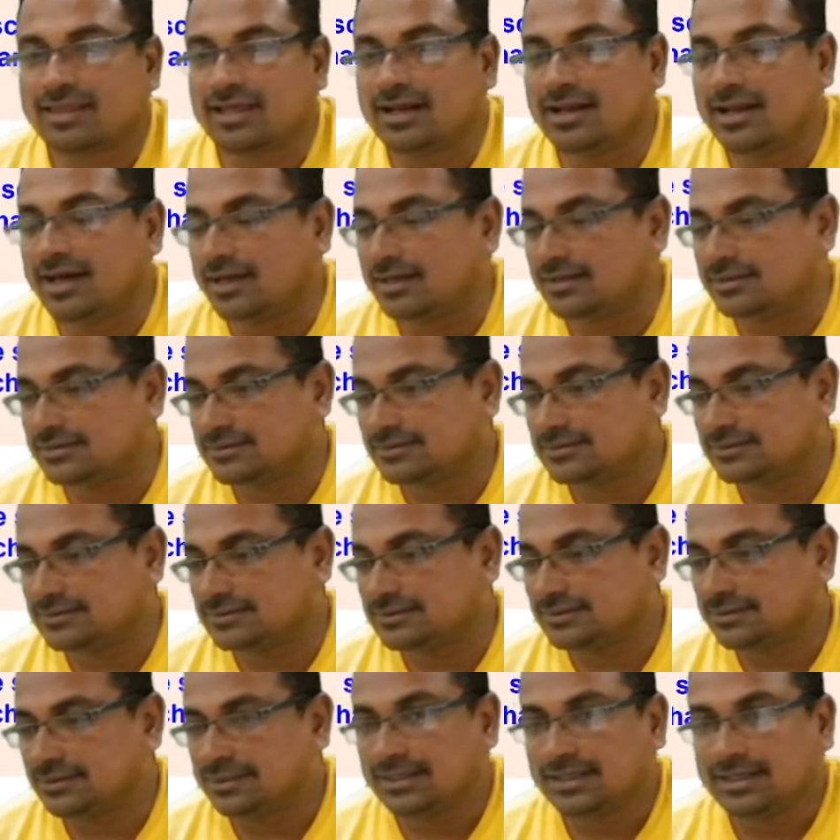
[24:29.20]
Freeland.
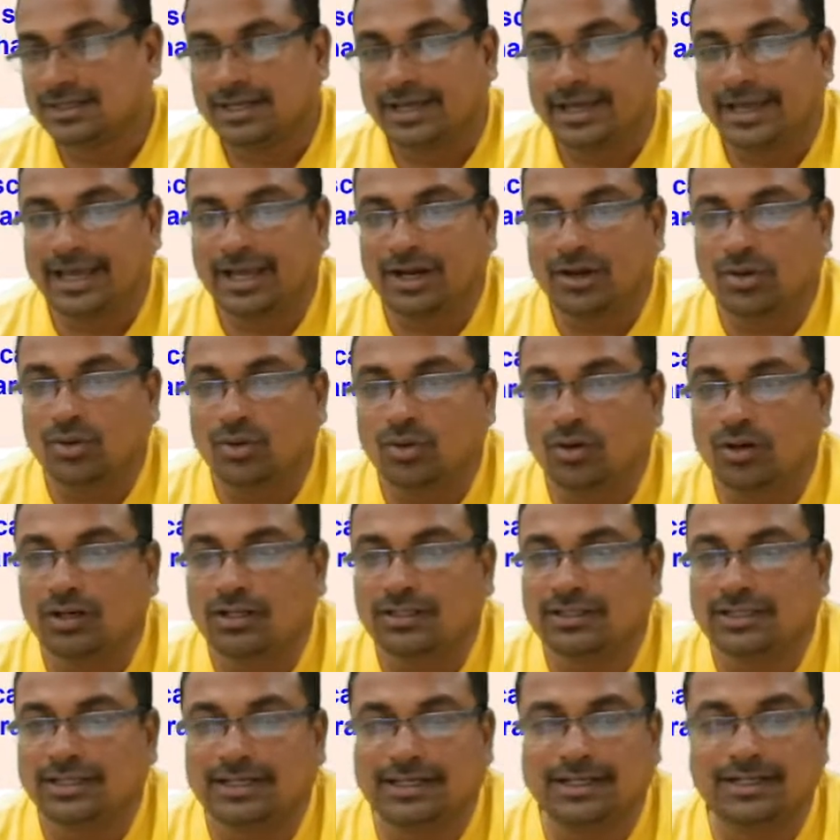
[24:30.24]
He
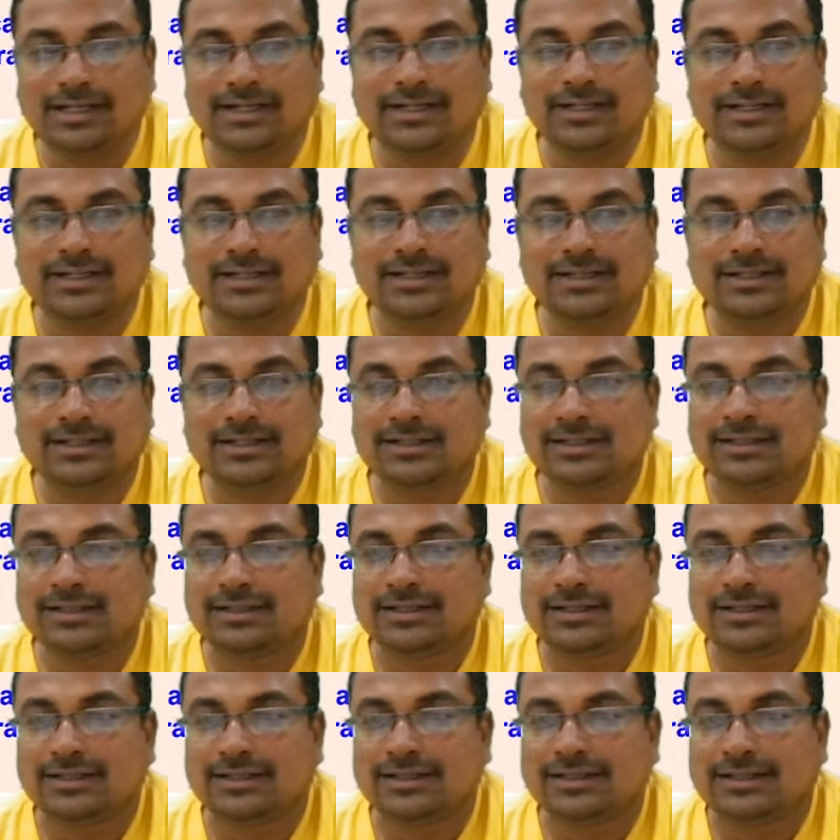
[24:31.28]
told that
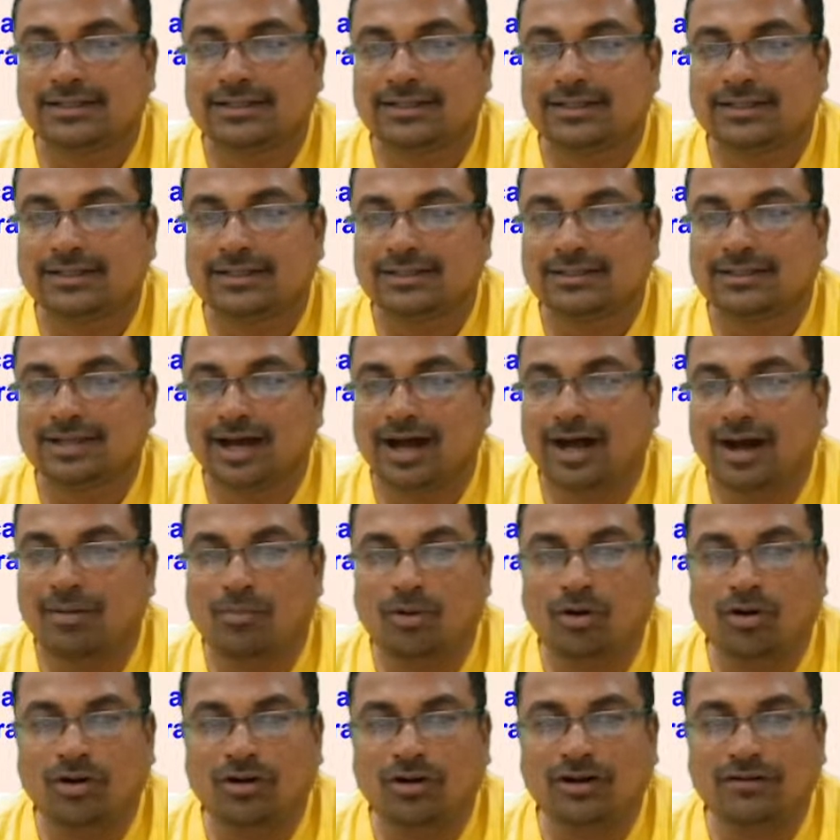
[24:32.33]
the
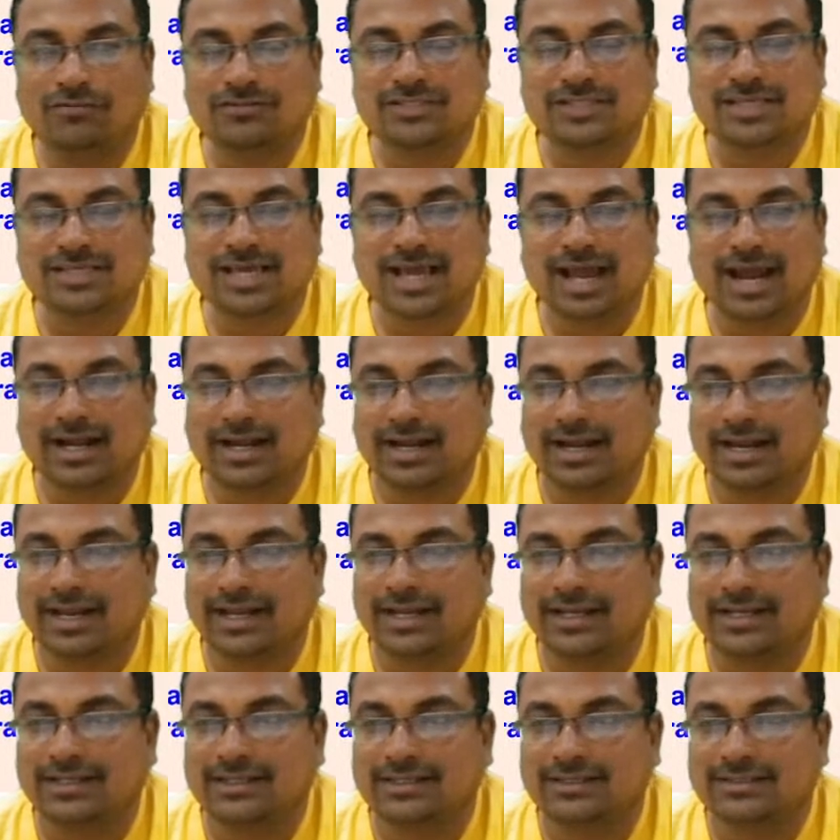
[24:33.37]
amount of
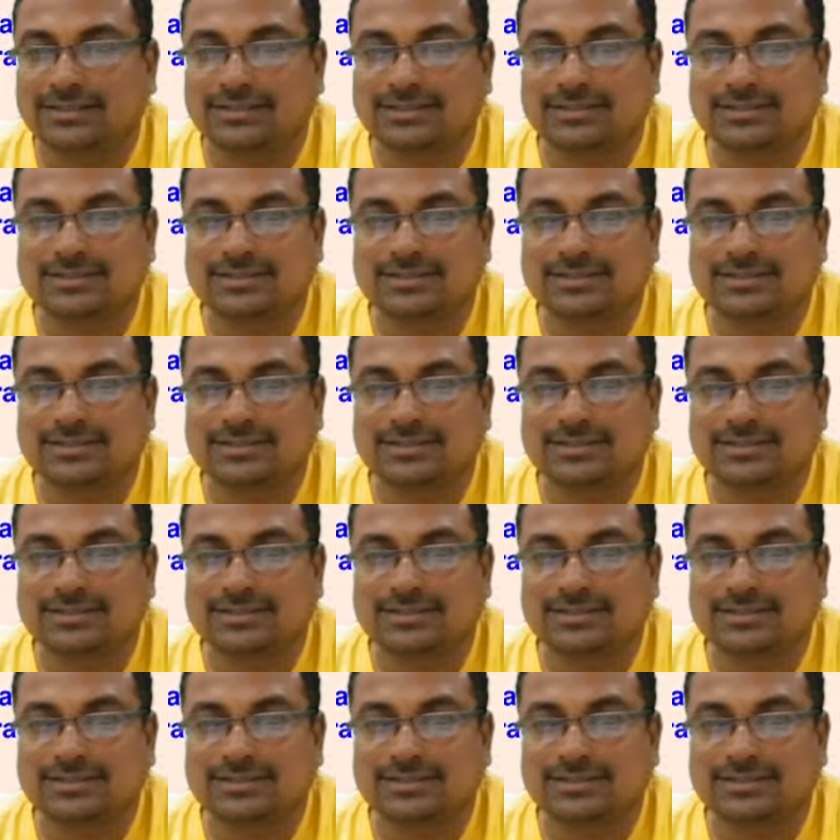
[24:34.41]
scattering,